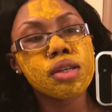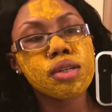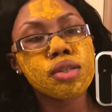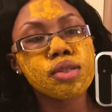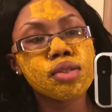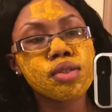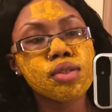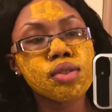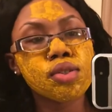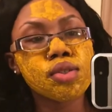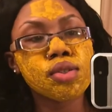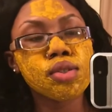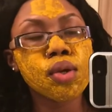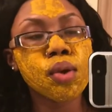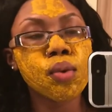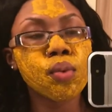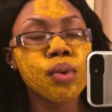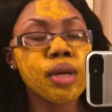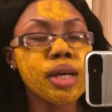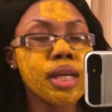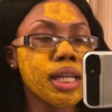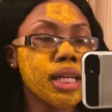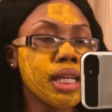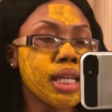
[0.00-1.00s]

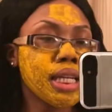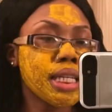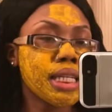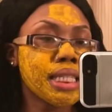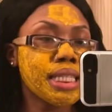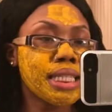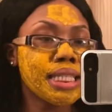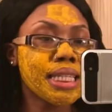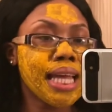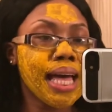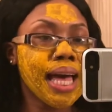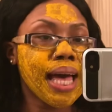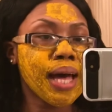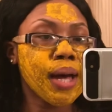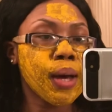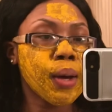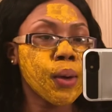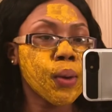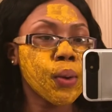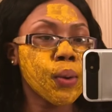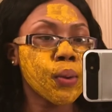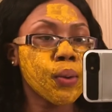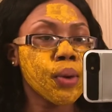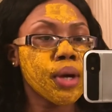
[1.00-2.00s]
So, it is
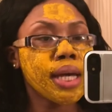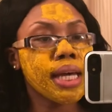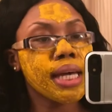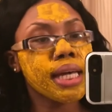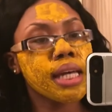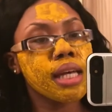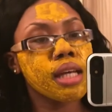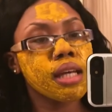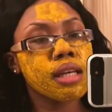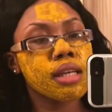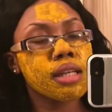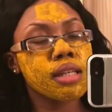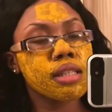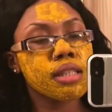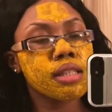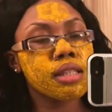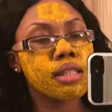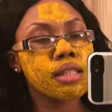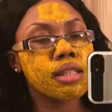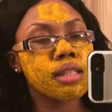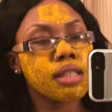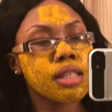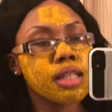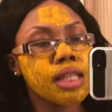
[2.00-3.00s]
now
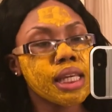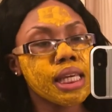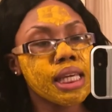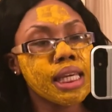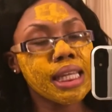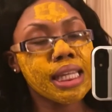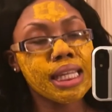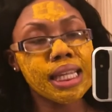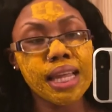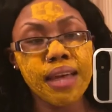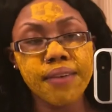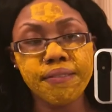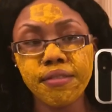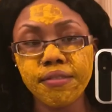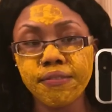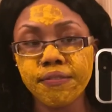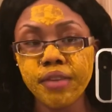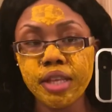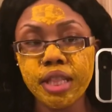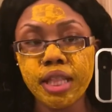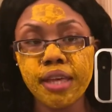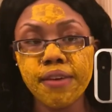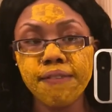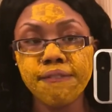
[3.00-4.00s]

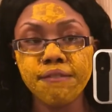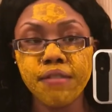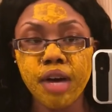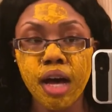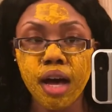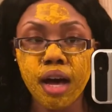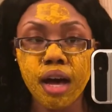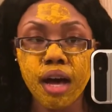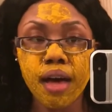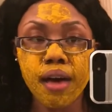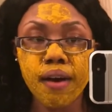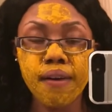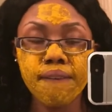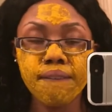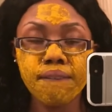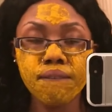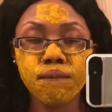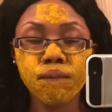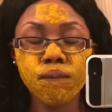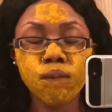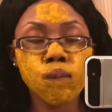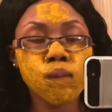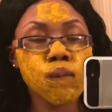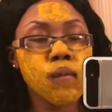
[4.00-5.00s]
11:55.
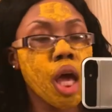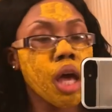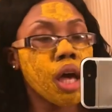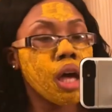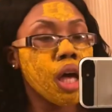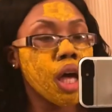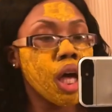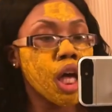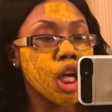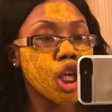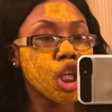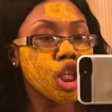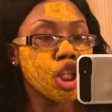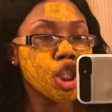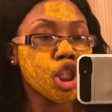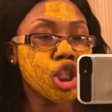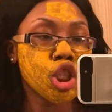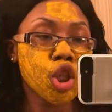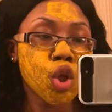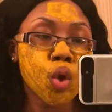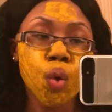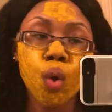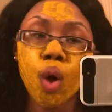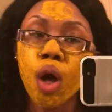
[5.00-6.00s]

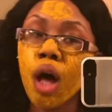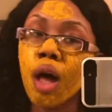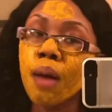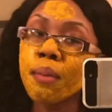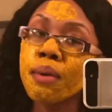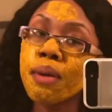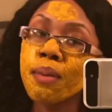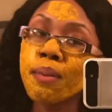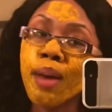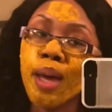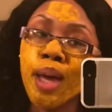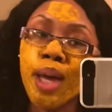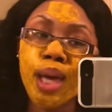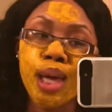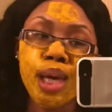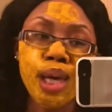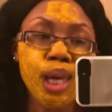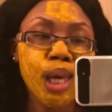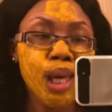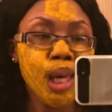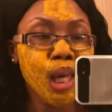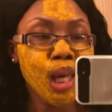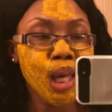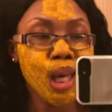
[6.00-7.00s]
So, I'll be
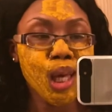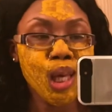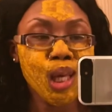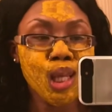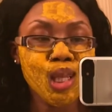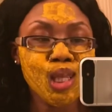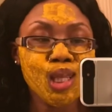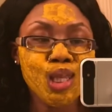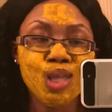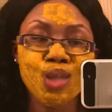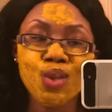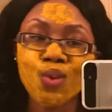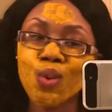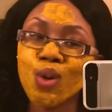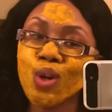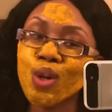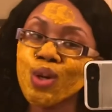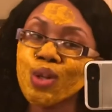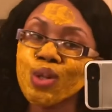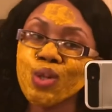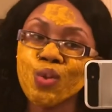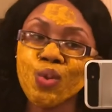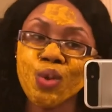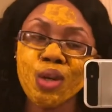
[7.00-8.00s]
back at
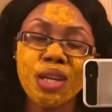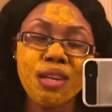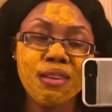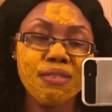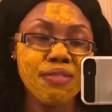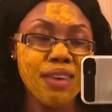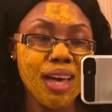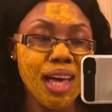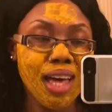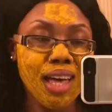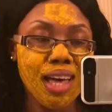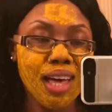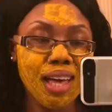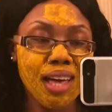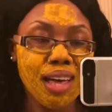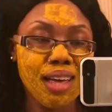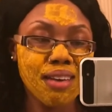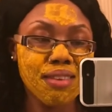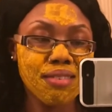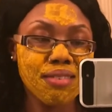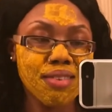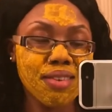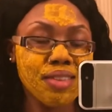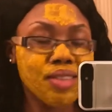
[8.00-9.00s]
12:25